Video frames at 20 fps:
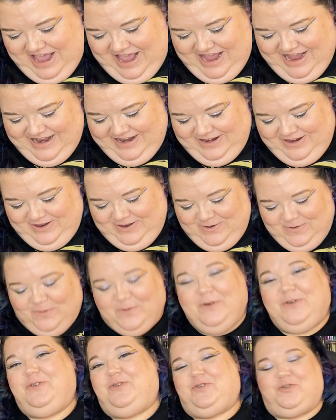and
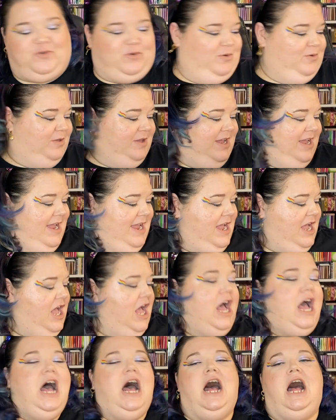yours truly
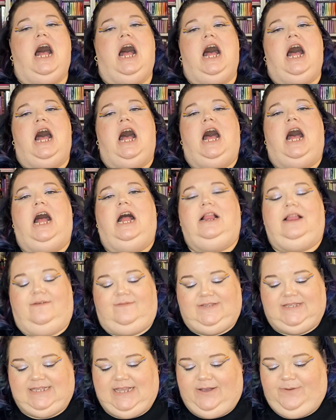
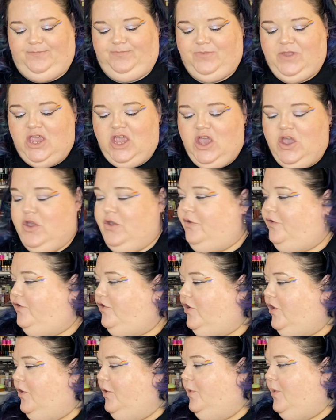loves a sale.
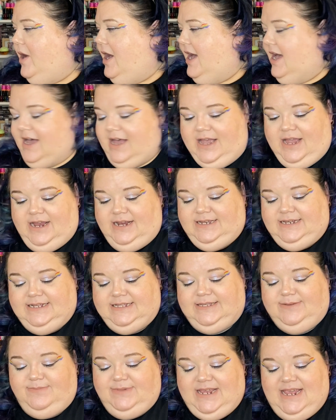So I
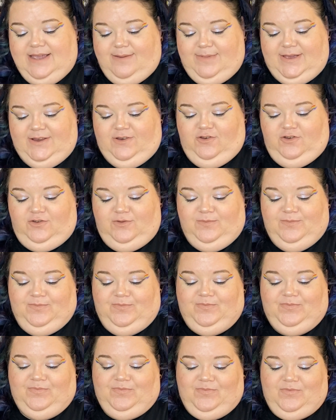did some damage
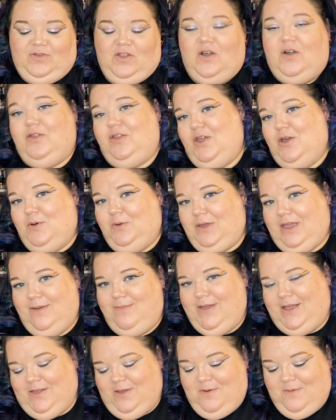on the old Give
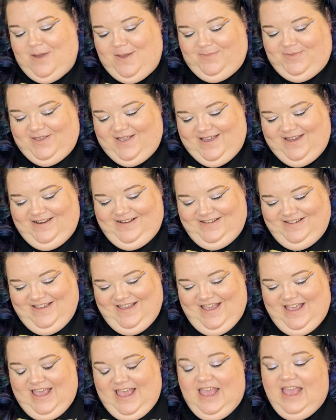Me Glow website.
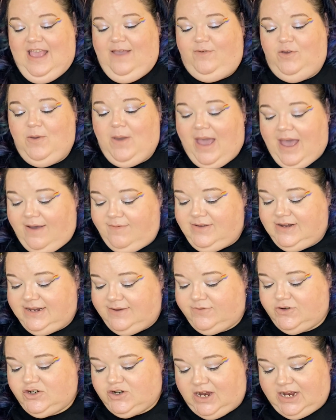If you haven't
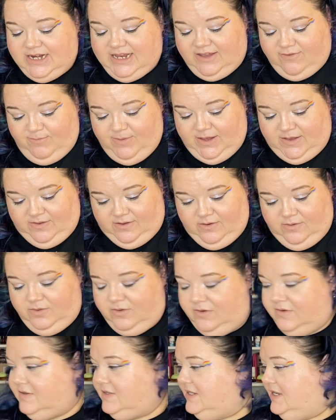ever tried Give Me Glow,
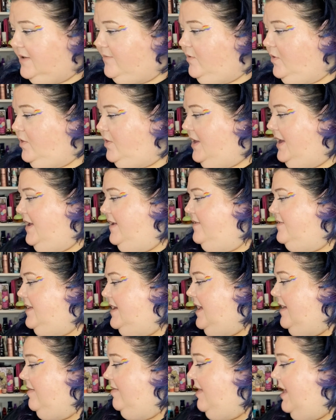there's several things that
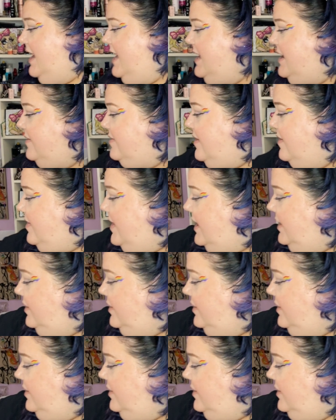I like that they